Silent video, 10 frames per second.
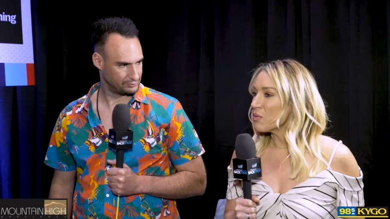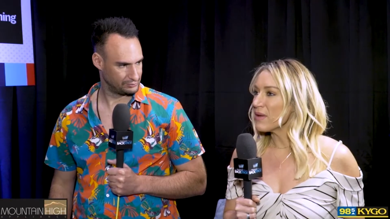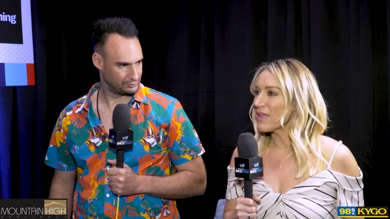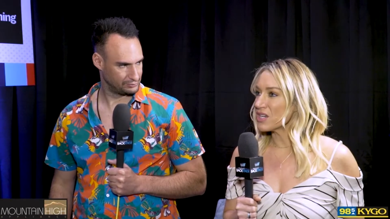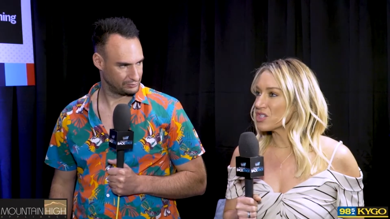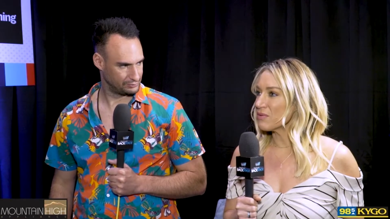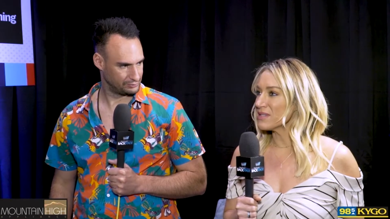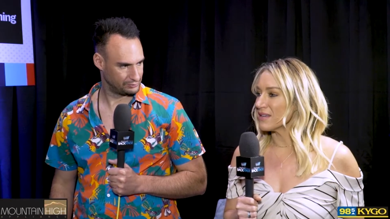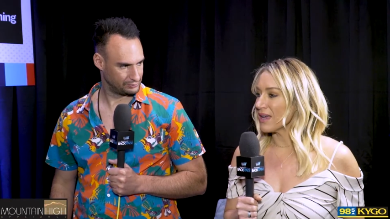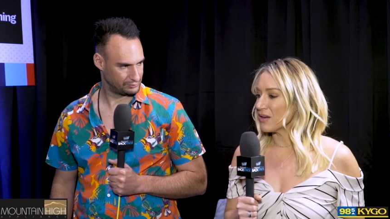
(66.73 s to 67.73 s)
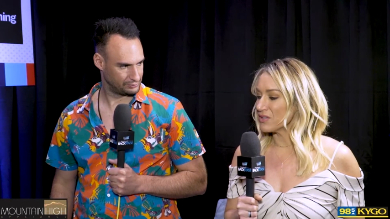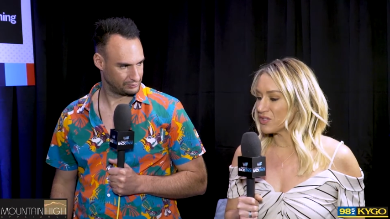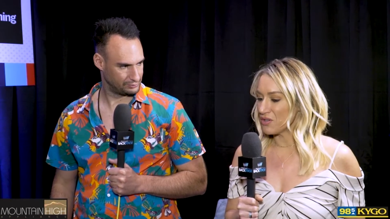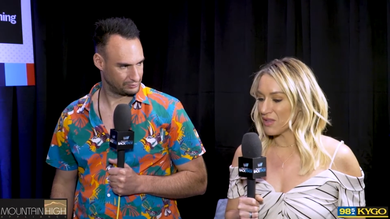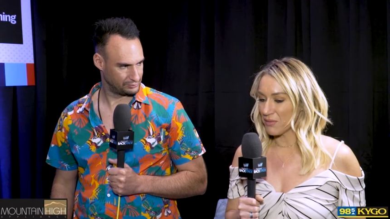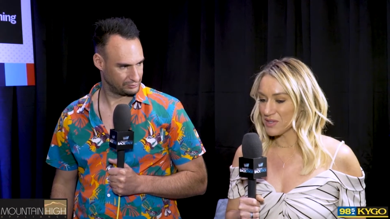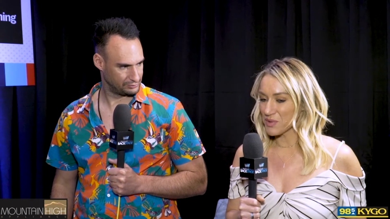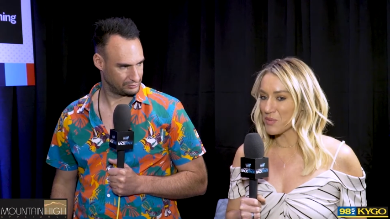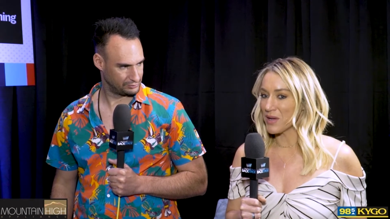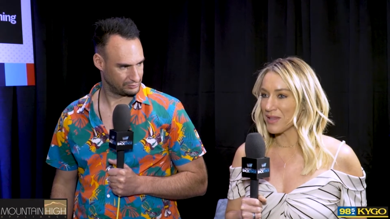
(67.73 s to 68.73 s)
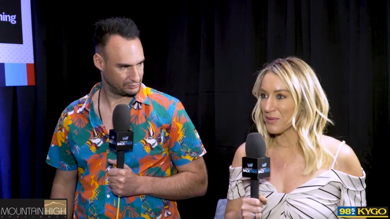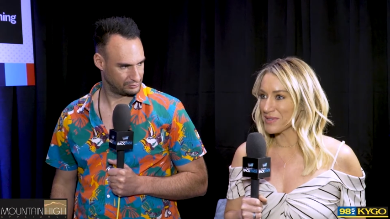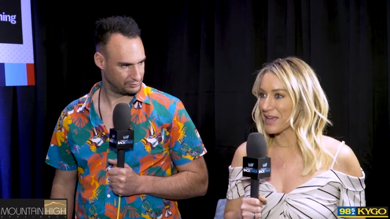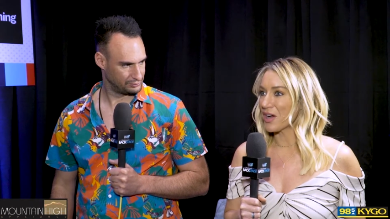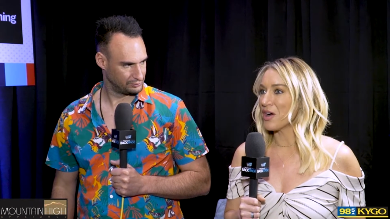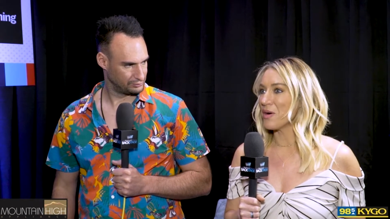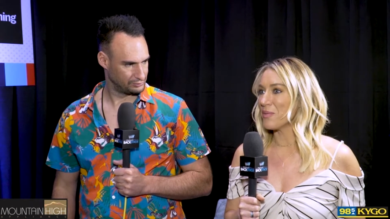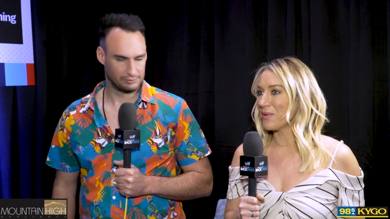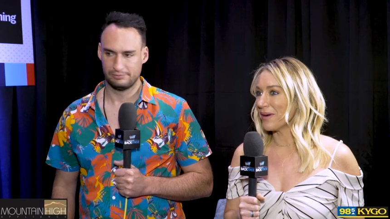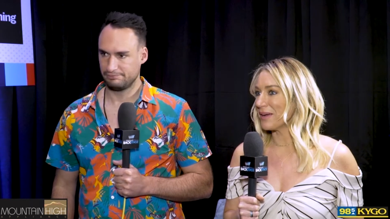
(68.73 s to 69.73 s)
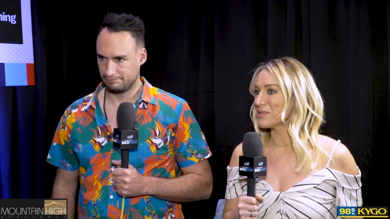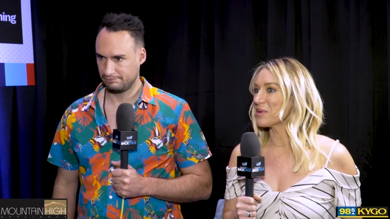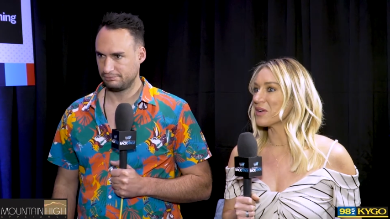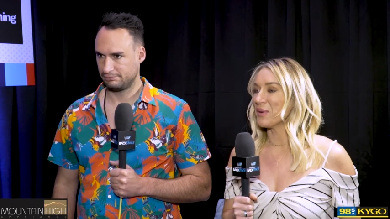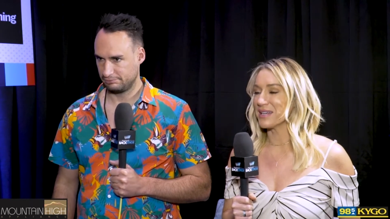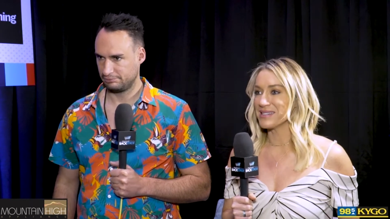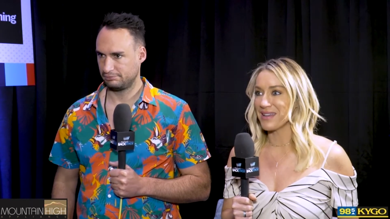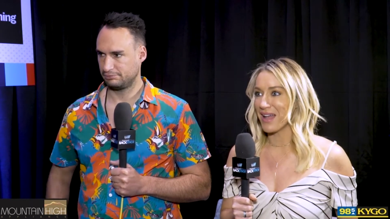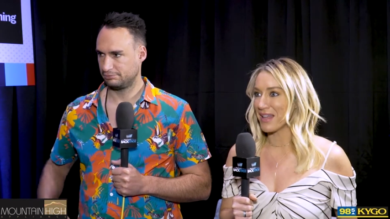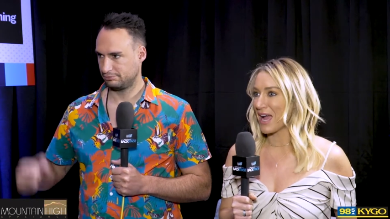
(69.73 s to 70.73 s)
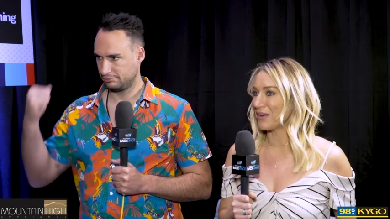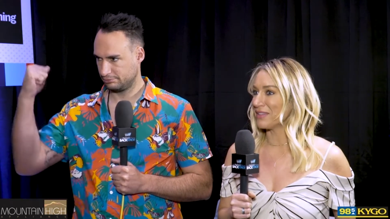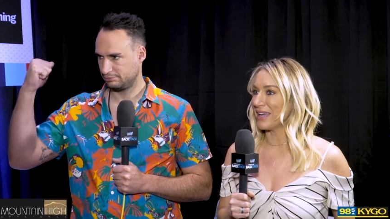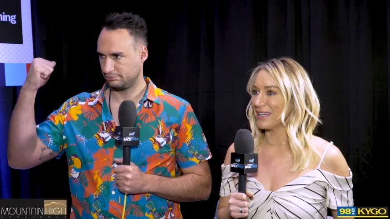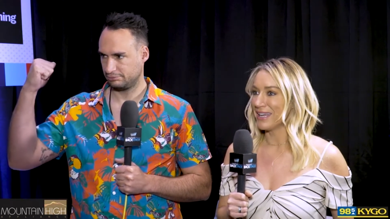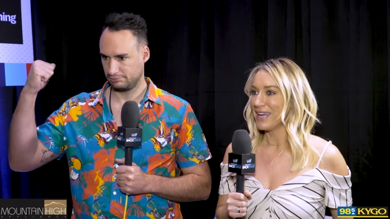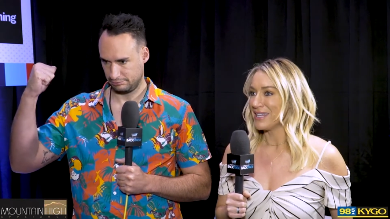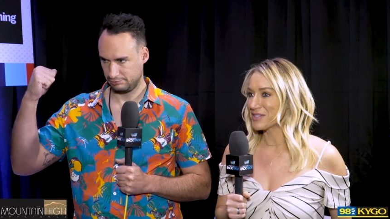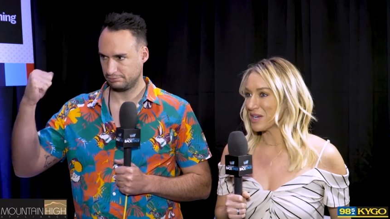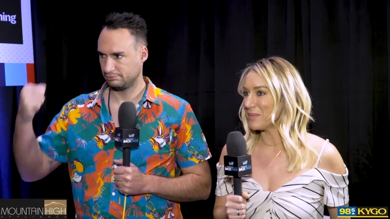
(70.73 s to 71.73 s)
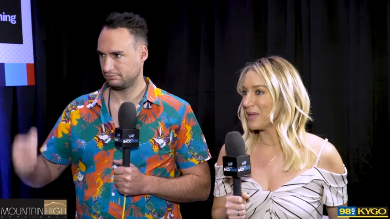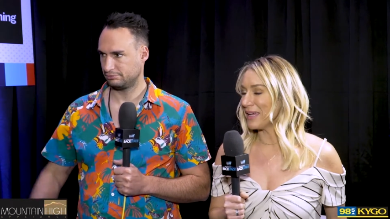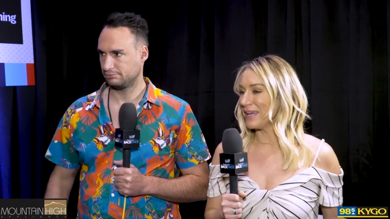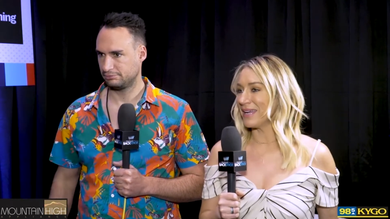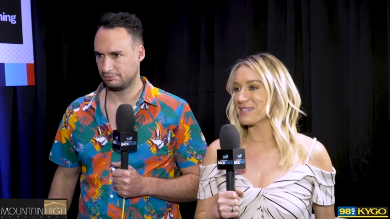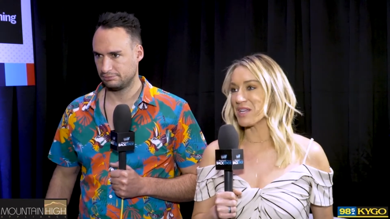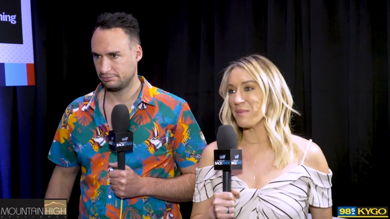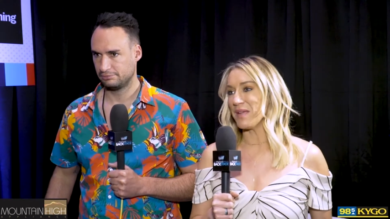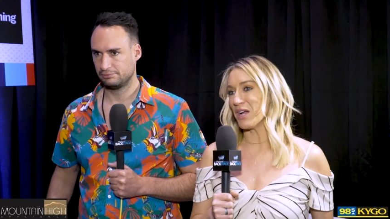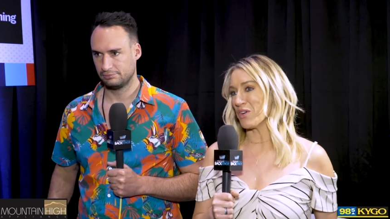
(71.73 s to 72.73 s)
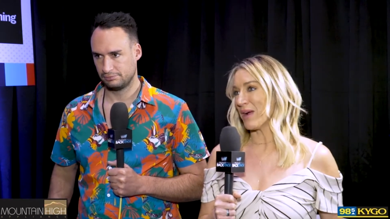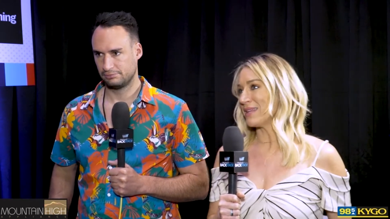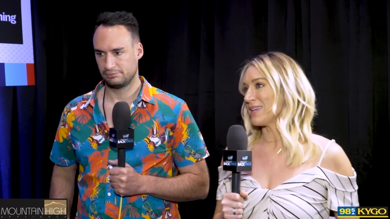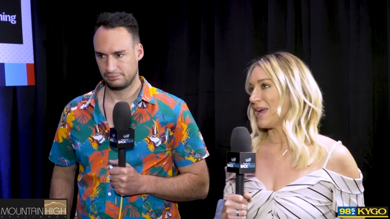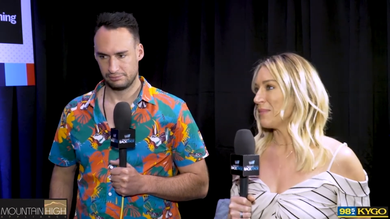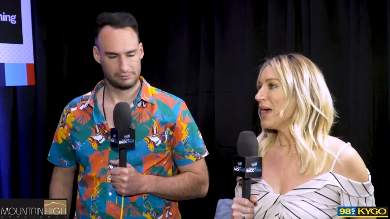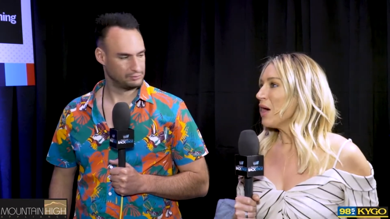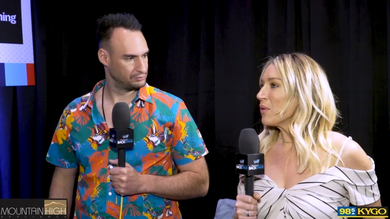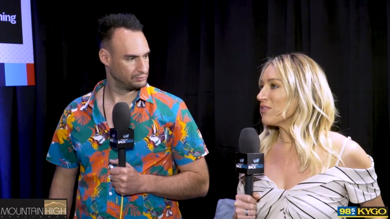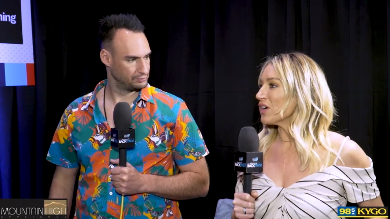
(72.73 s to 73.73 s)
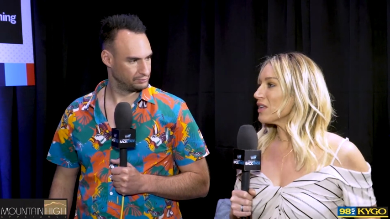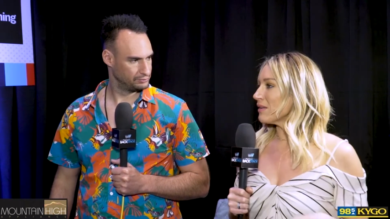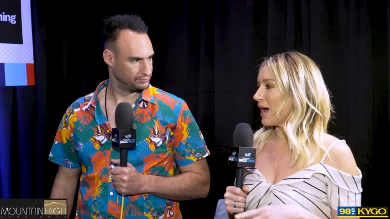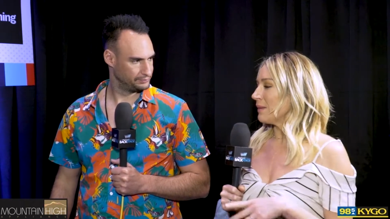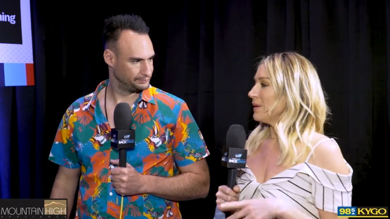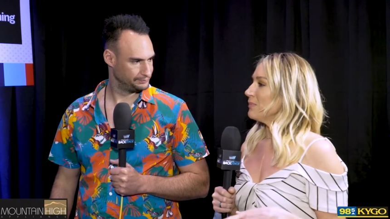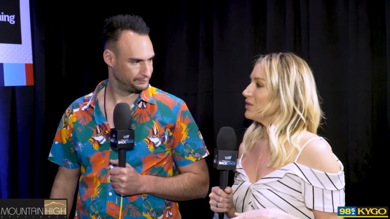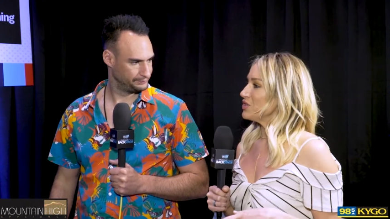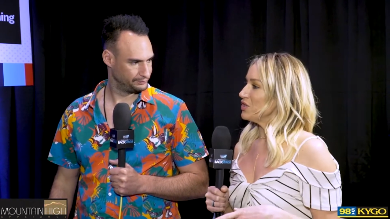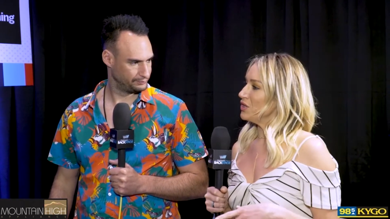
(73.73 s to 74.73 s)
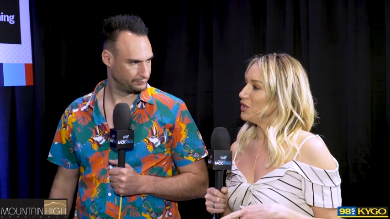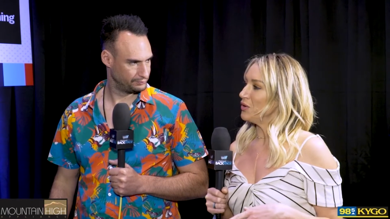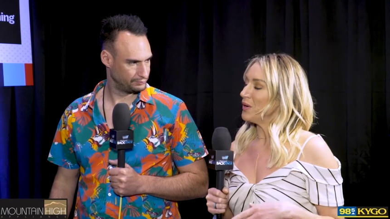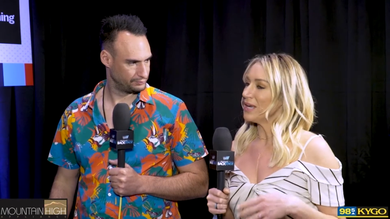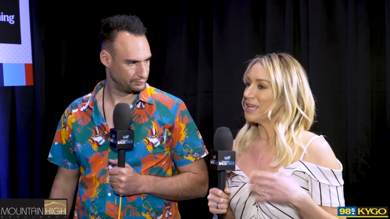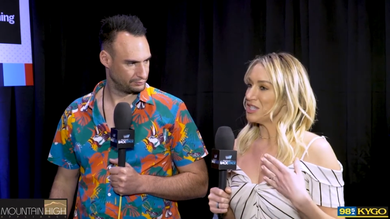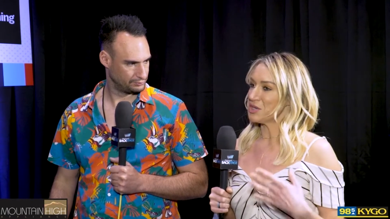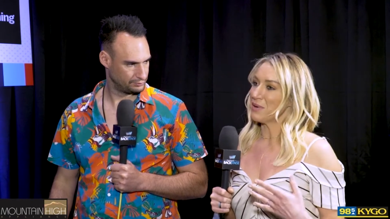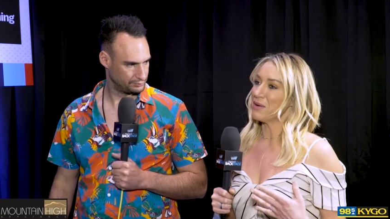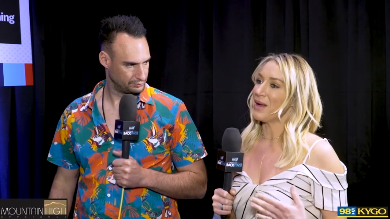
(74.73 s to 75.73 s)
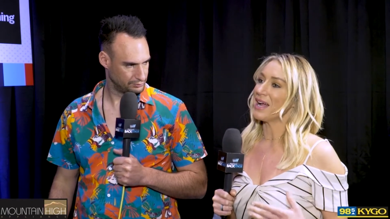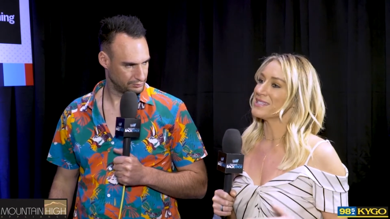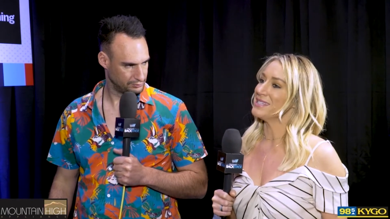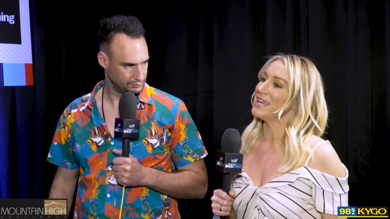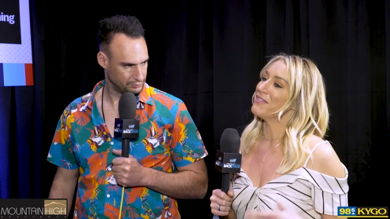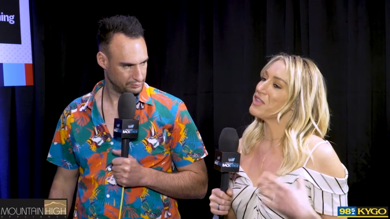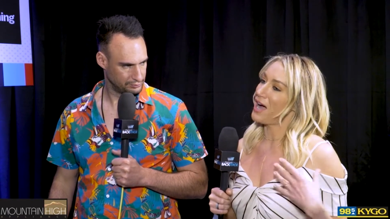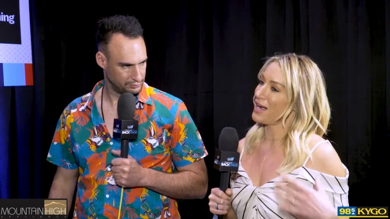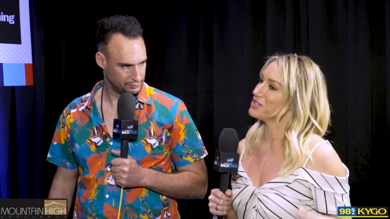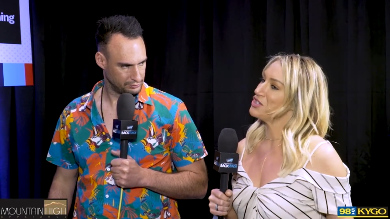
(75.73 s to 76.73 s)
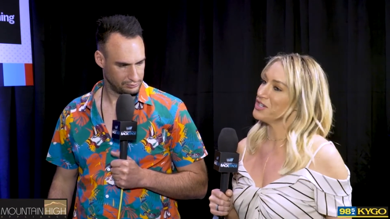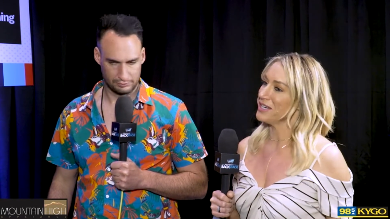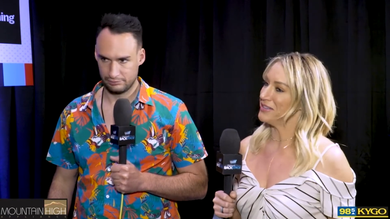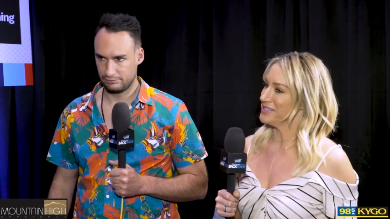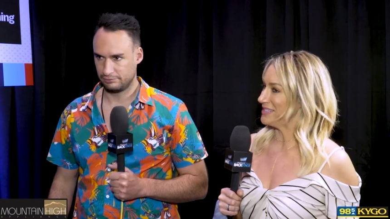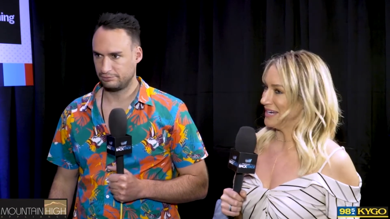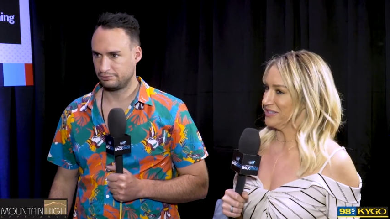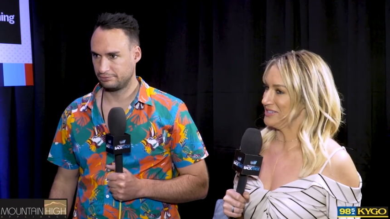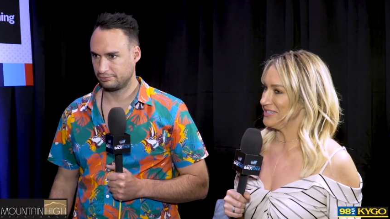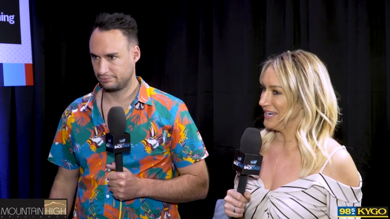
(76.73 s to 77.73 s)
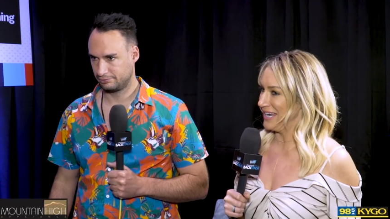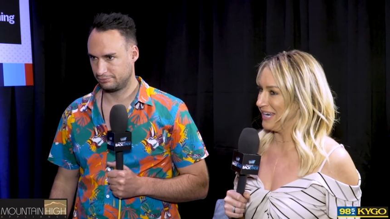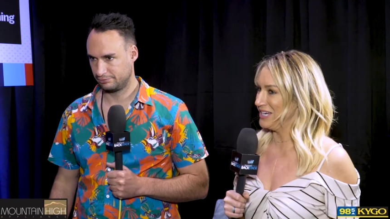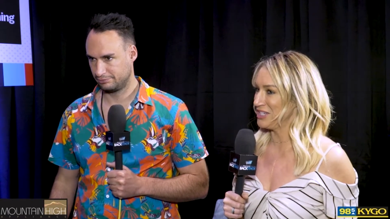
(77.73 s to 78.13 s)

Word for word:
Speaker 1: when that show was announced too, that was the one that was like, oh boy, it was a quick sellout, and like yeah. it's gonna be yeah. it's gonna be a great time. We've heard a lot of people too get to Red Rocks and they have the oxygen on the side of the stage.